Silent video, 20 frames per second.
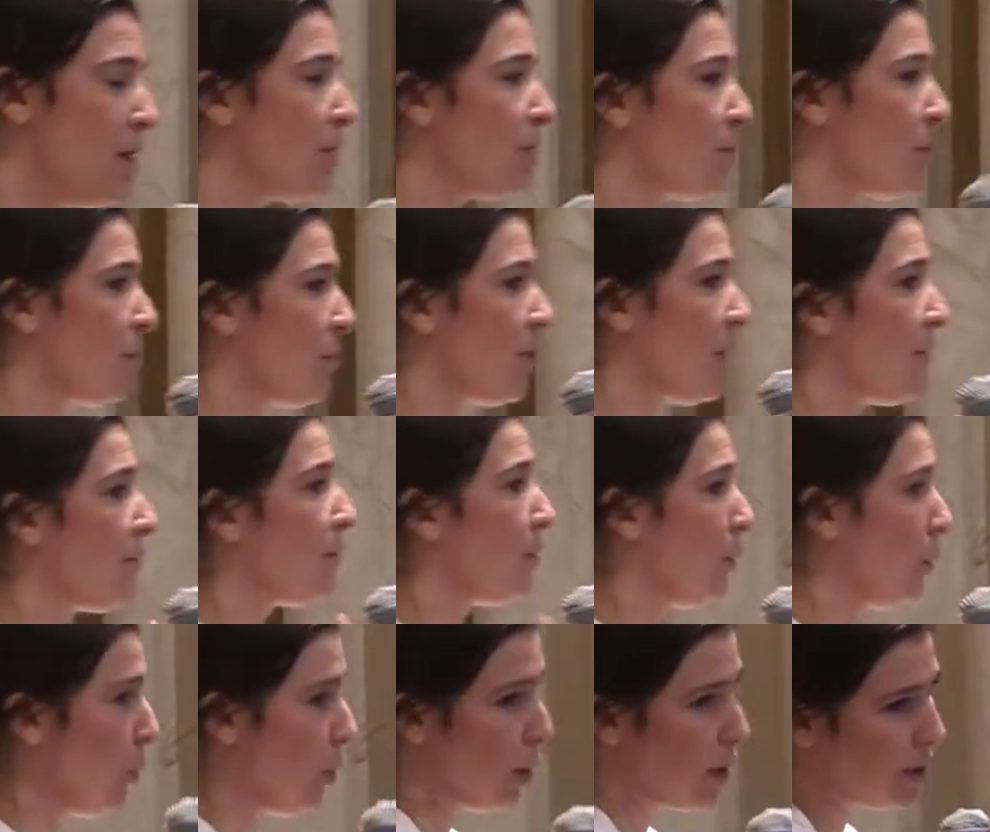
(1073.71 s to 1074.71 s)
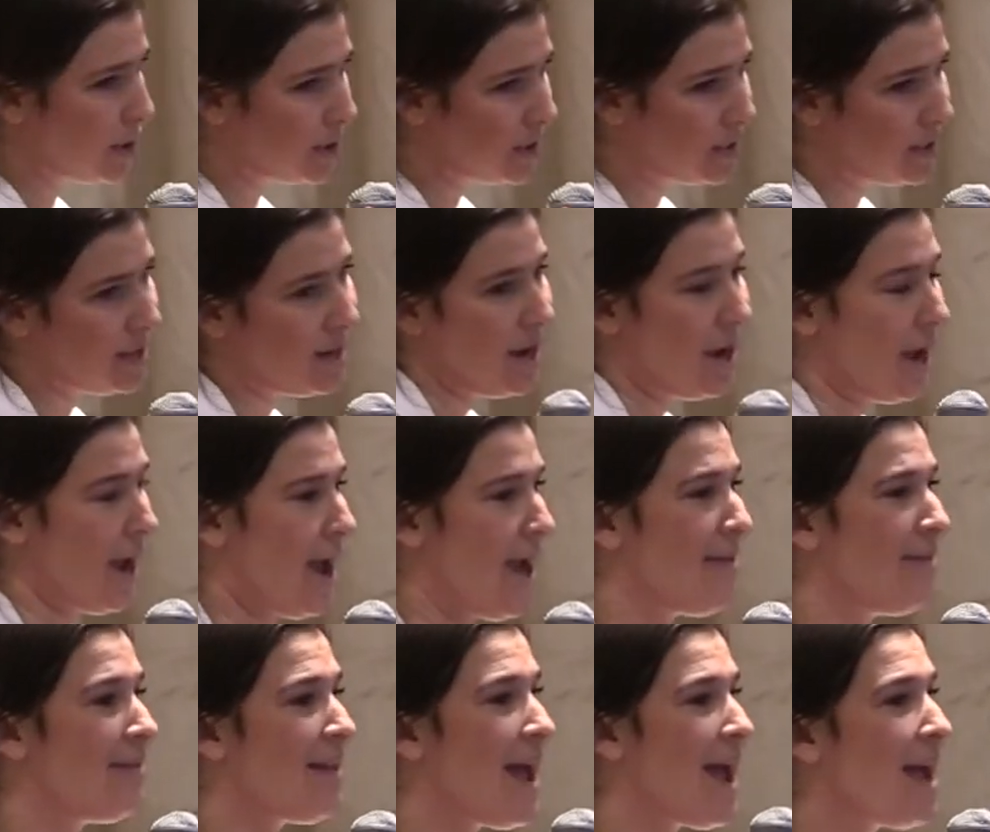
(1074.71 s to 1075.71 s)
So they've lured,
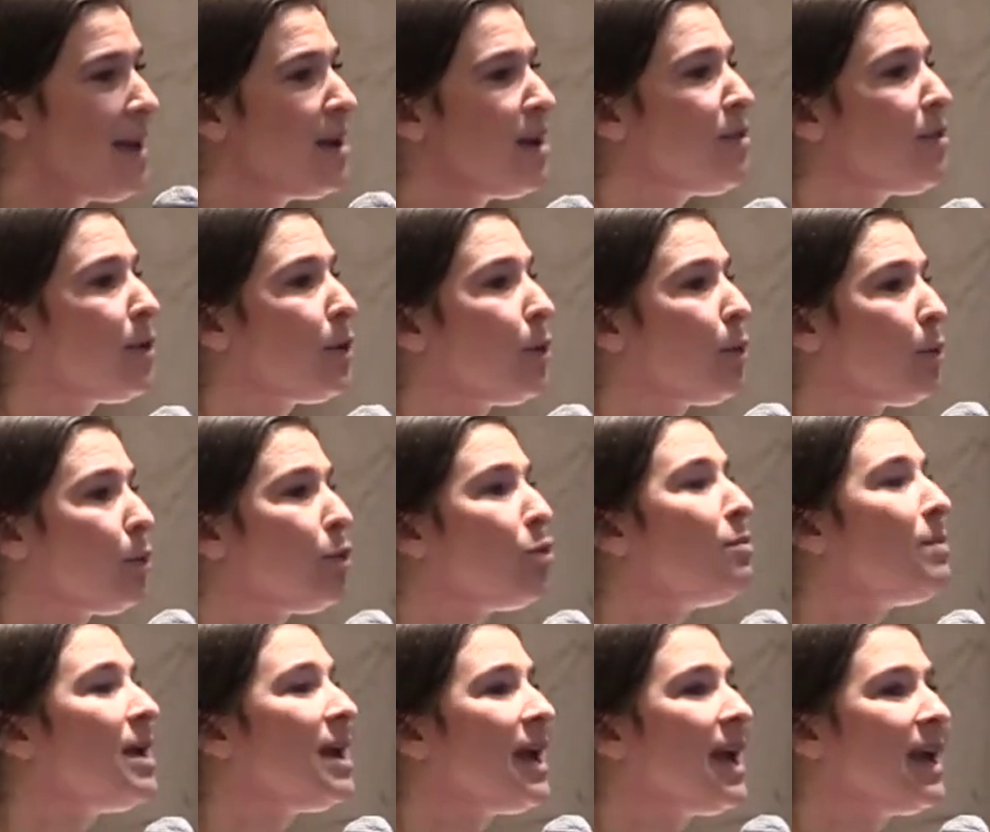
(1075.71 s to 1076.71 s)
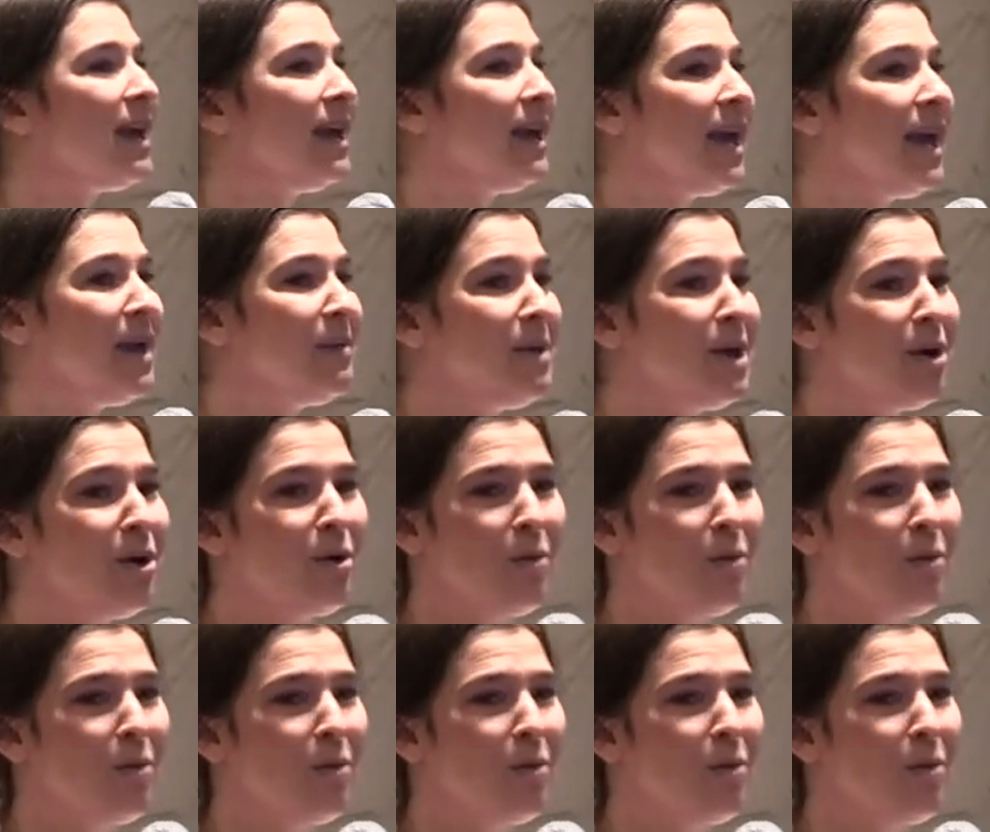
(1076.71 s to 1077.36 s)
and then the grooming and gaming,